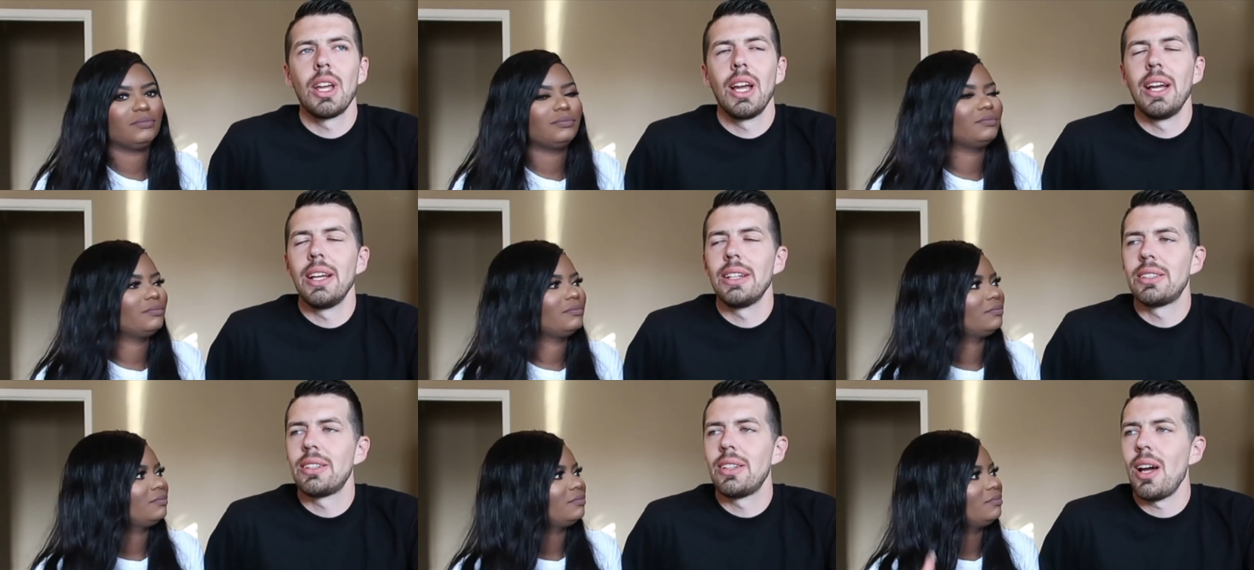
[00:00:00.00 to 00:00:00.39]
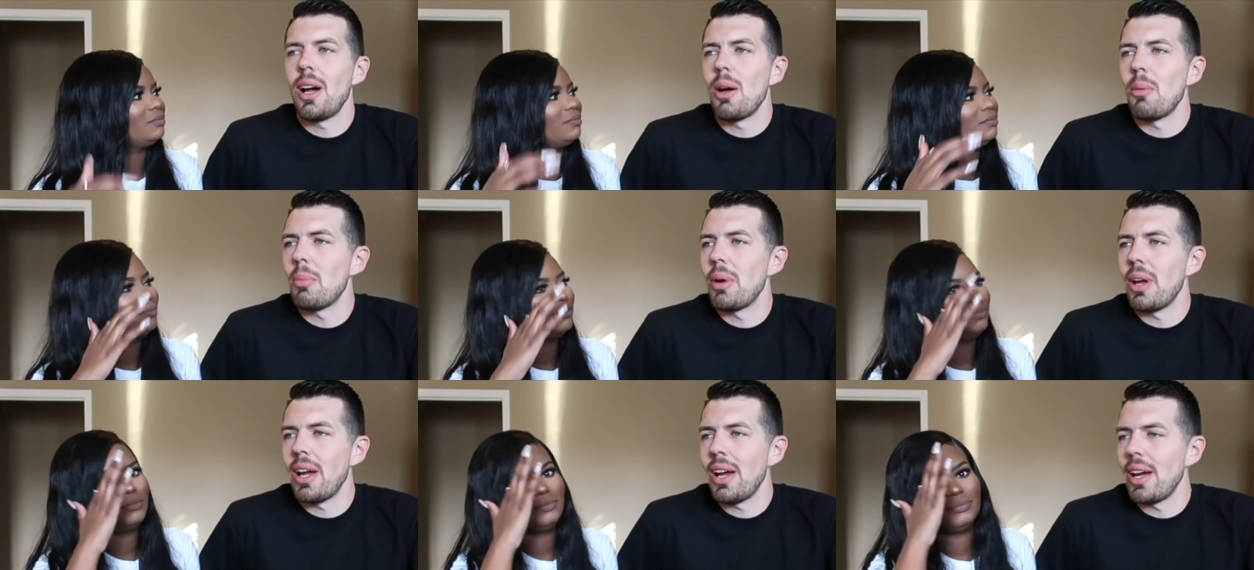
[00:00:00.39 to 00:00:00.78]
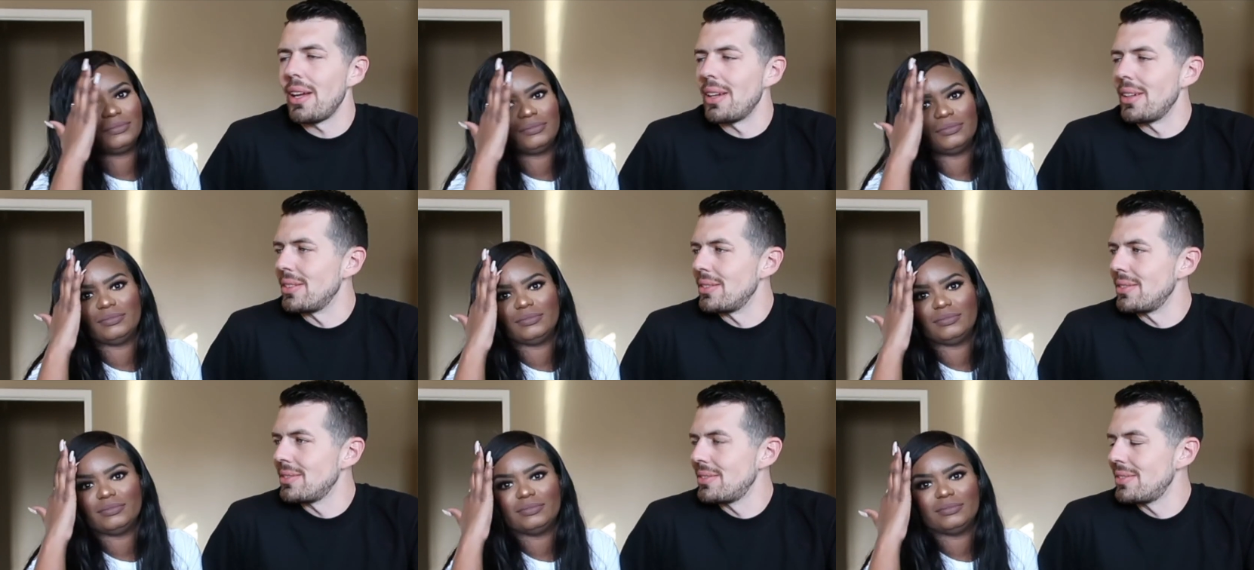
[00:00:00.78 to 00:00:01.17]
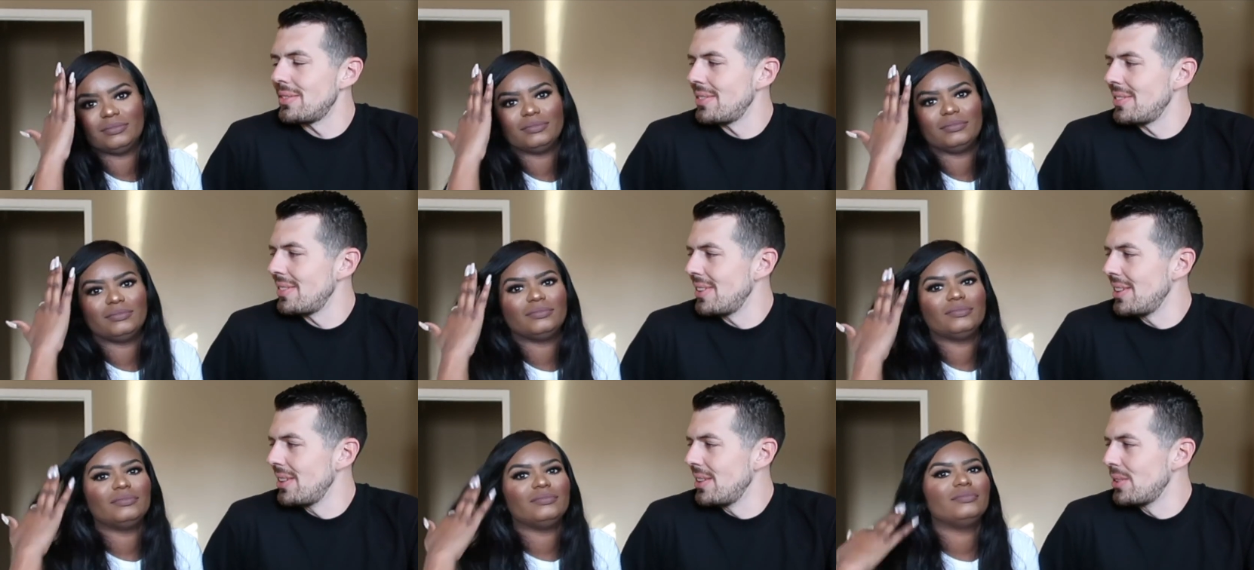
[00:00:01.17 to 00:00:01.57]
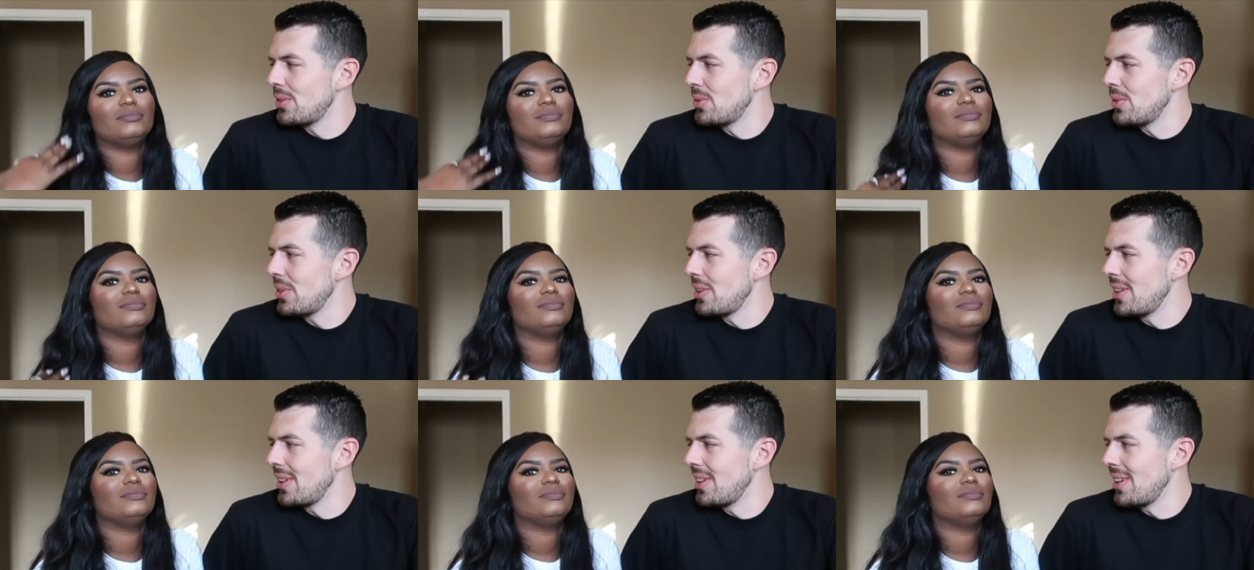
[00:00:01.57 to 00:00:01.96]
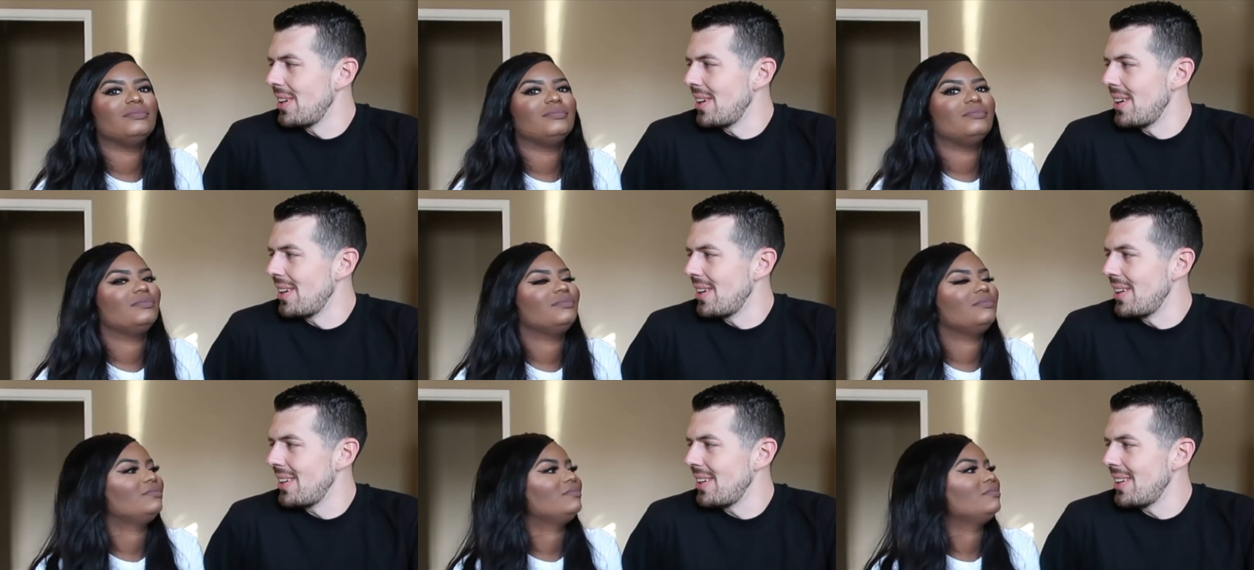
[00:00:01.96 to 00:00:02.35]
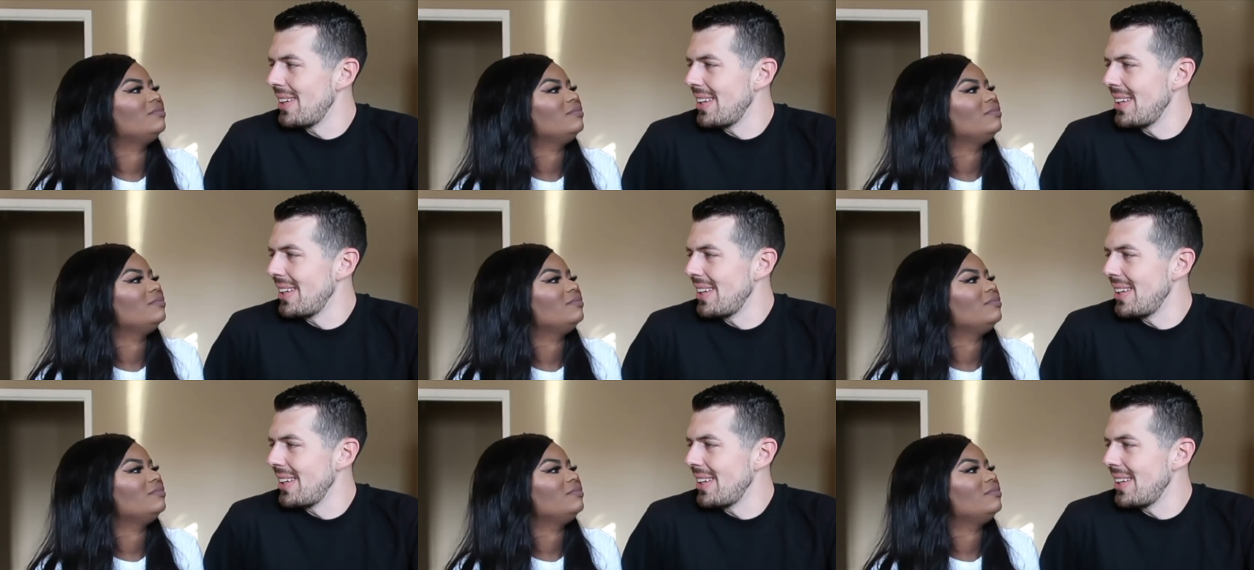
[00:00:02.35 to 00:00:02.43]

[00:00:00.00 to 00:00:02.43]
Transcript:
Speaker 1: it's not bad. It's really not.